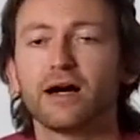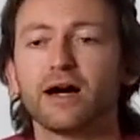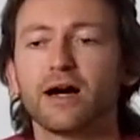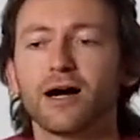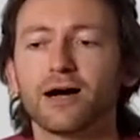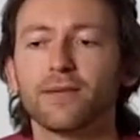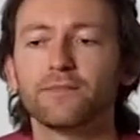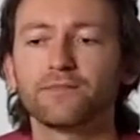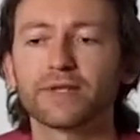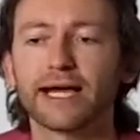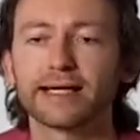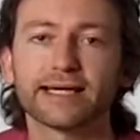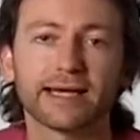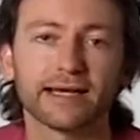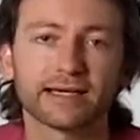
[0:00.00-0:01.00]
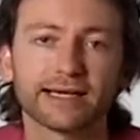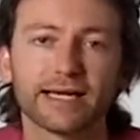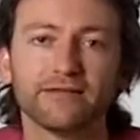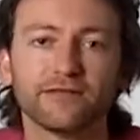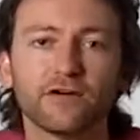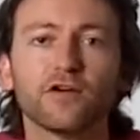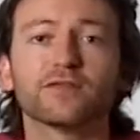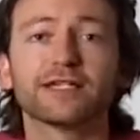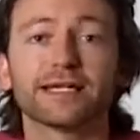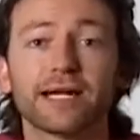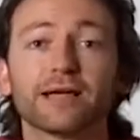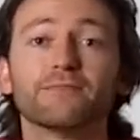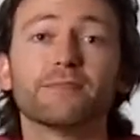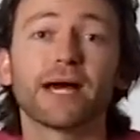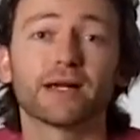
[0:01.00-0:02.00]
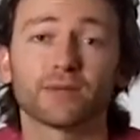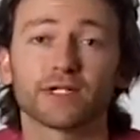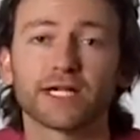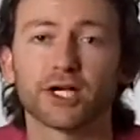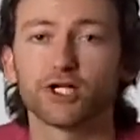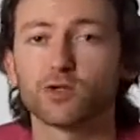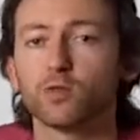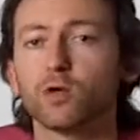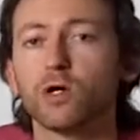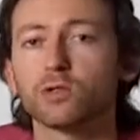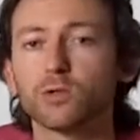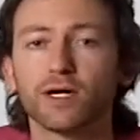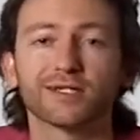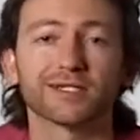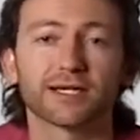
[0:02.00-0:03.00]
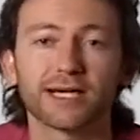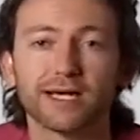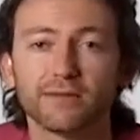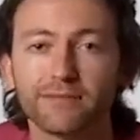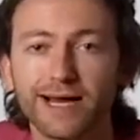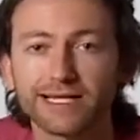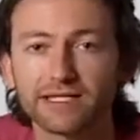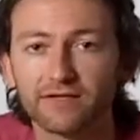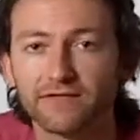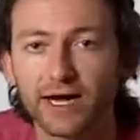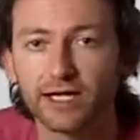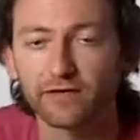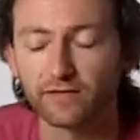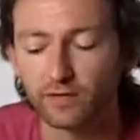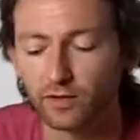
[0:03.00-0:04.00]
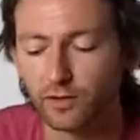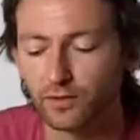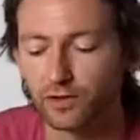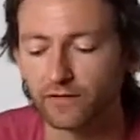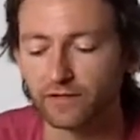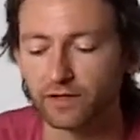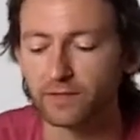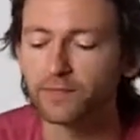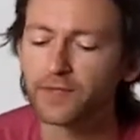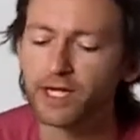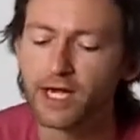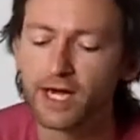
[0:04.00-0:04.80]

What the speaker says: and get involved in getting better protection worldwide. So again, a massive value from your point of view.